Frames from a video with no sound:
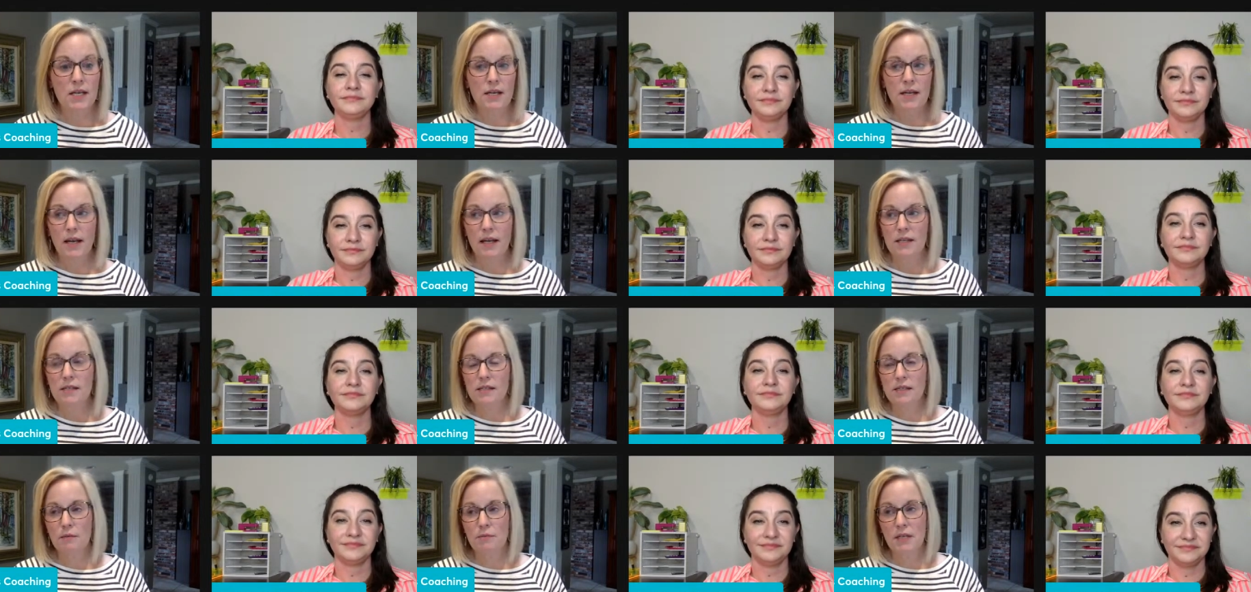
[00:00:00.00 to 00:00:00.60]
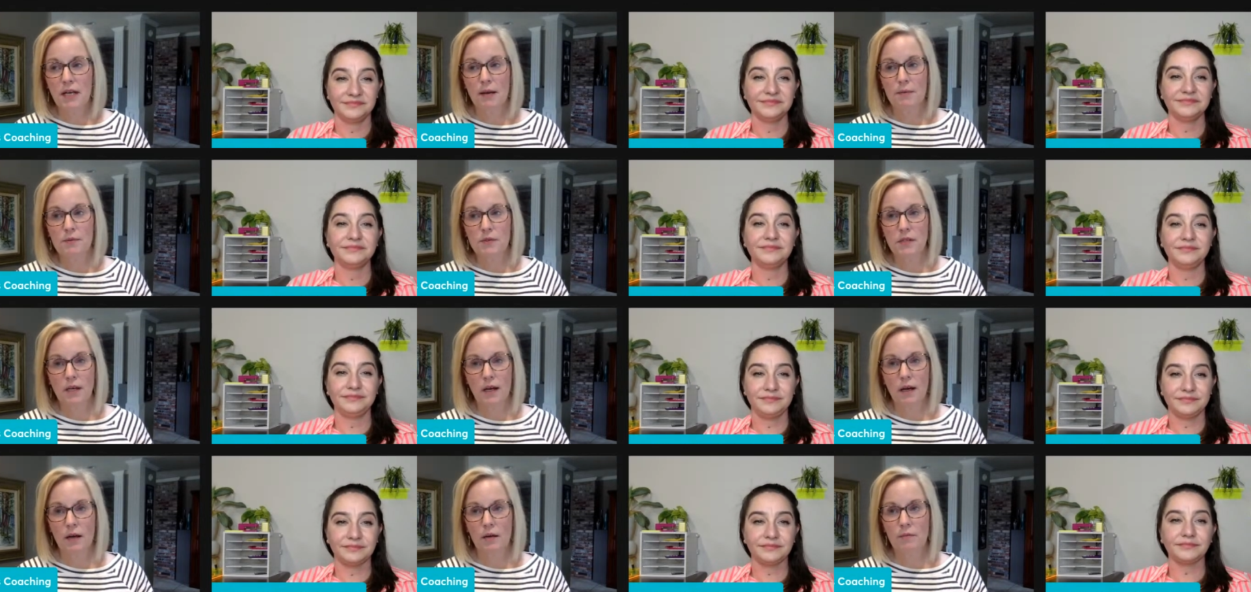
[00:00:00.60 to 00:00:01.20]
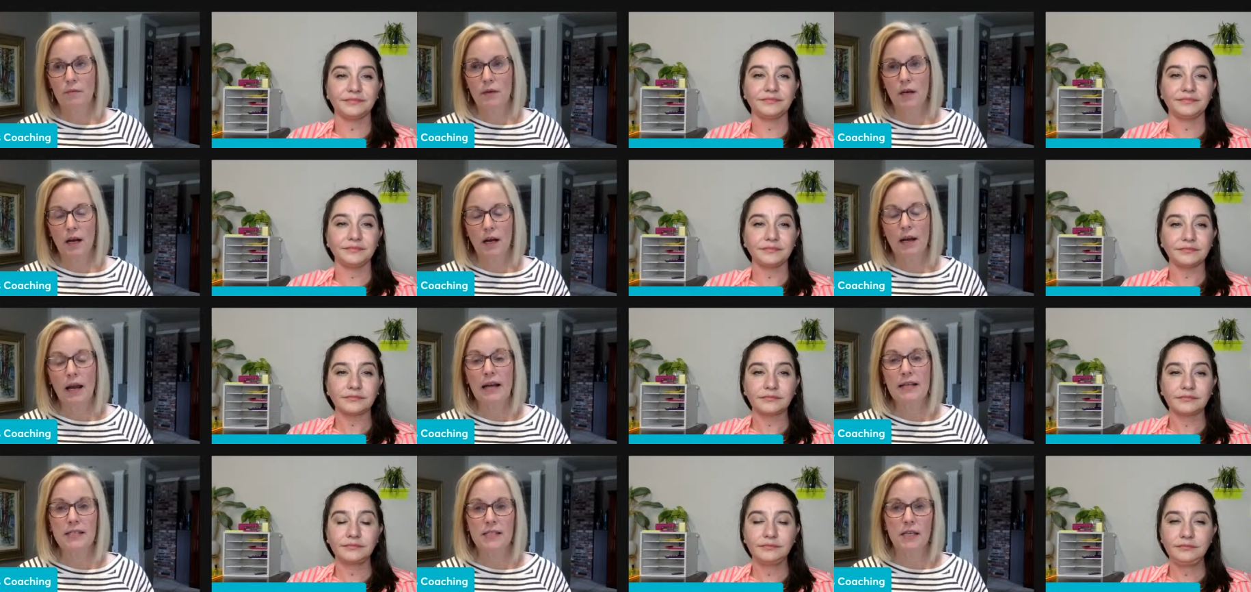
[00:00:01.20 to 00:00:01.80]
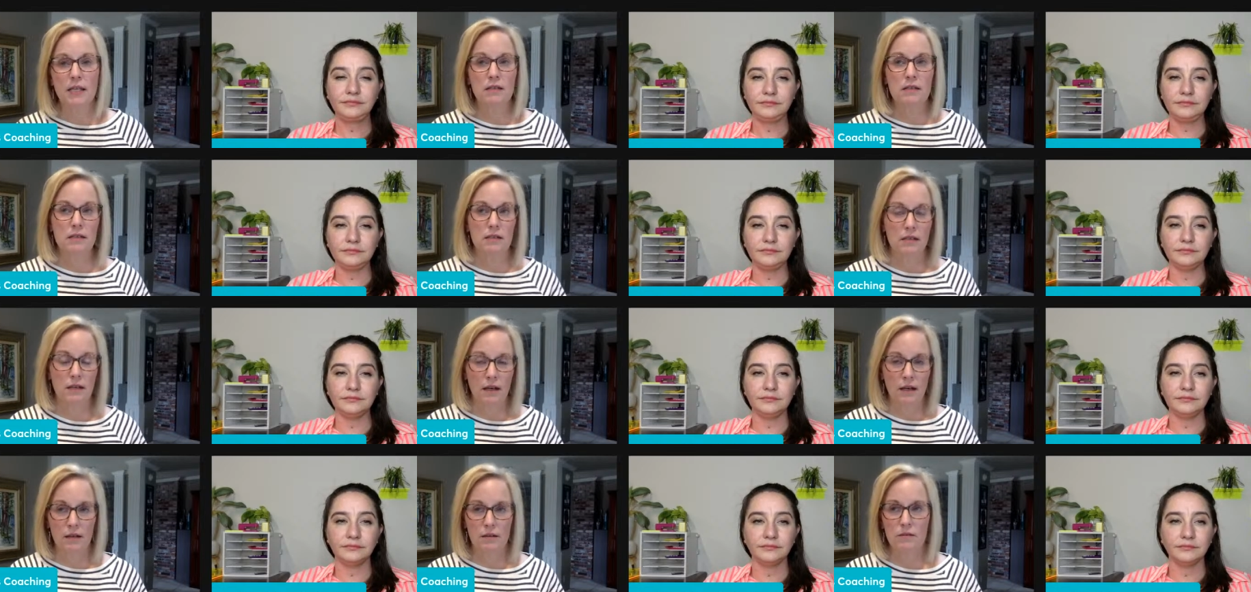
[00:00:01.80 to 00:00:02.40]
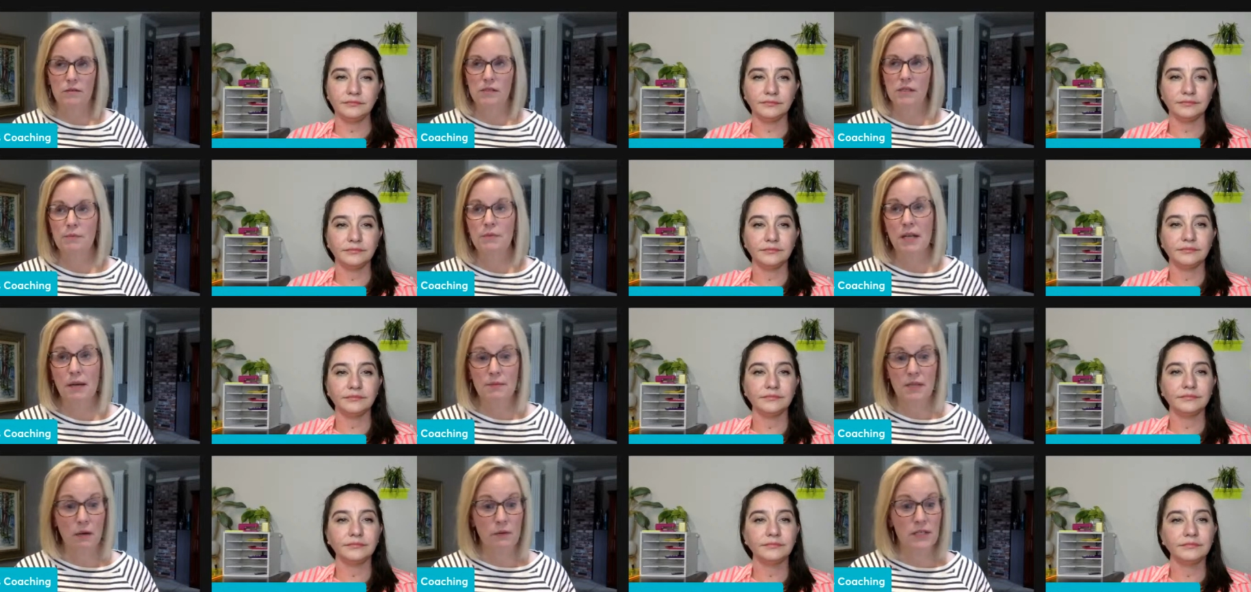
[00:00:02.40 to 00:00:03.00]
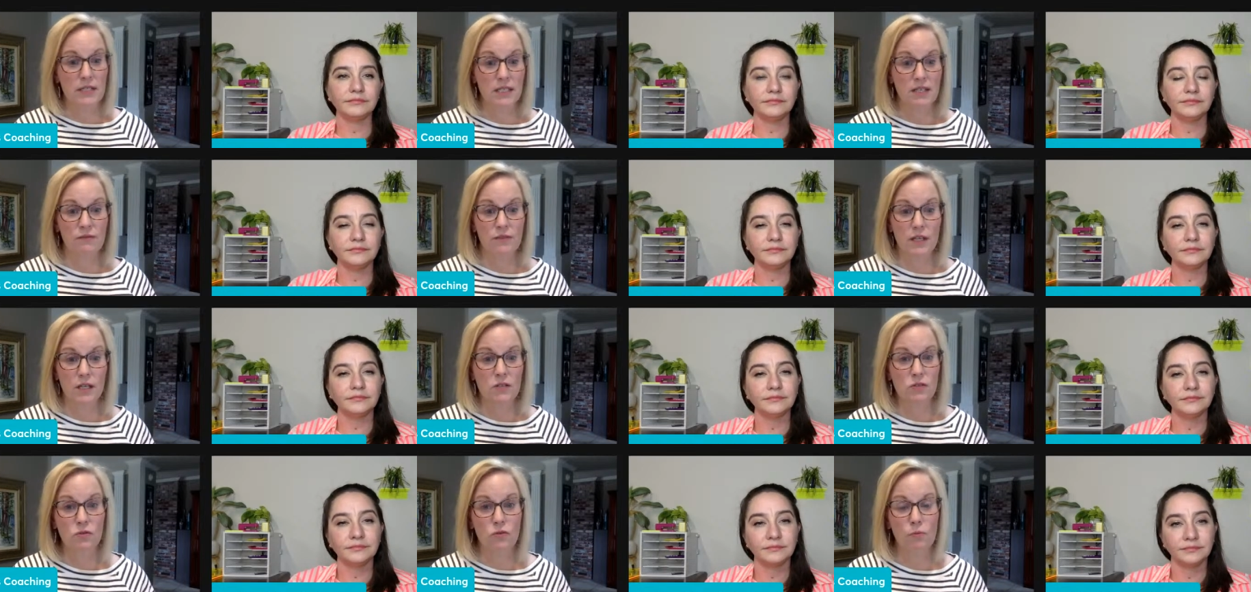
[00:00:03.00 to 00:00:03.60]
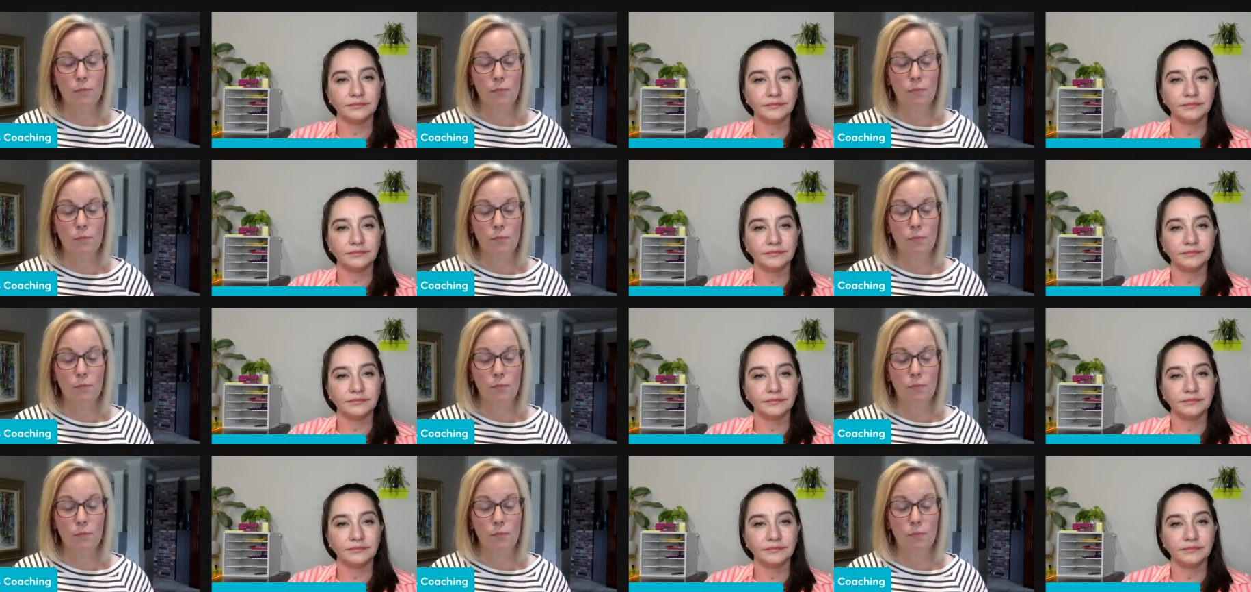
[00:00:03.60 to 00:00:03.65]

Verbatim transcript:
Speaker 1: and sometimes um, I, I, send. Uh, sometimes I receive things through